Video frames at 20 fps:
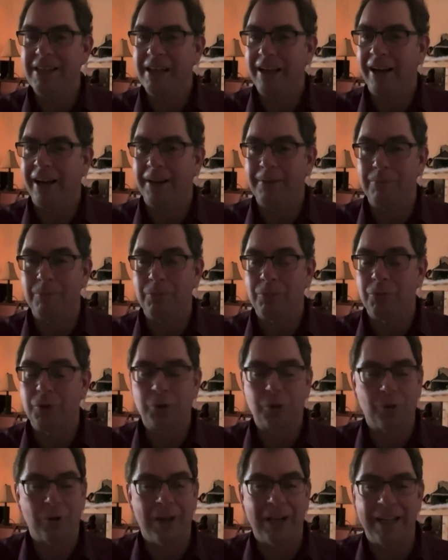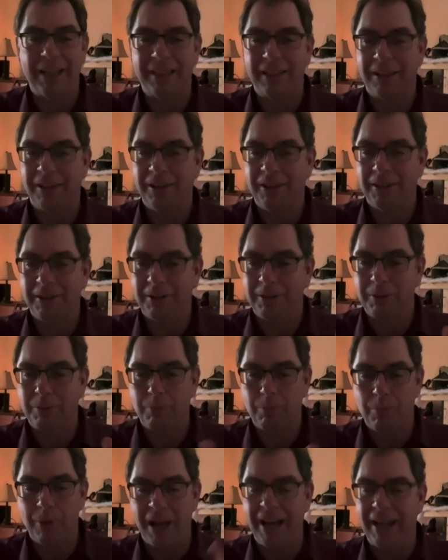I'm trying to
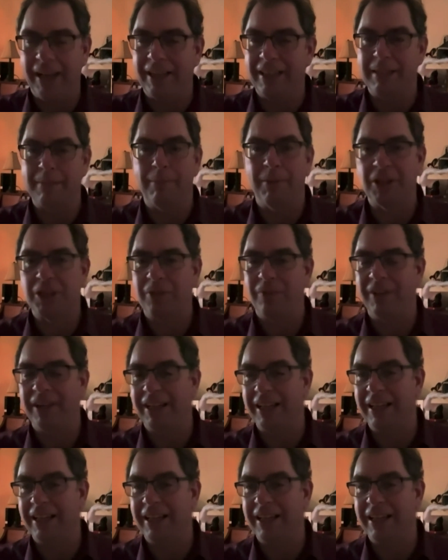bank as much of it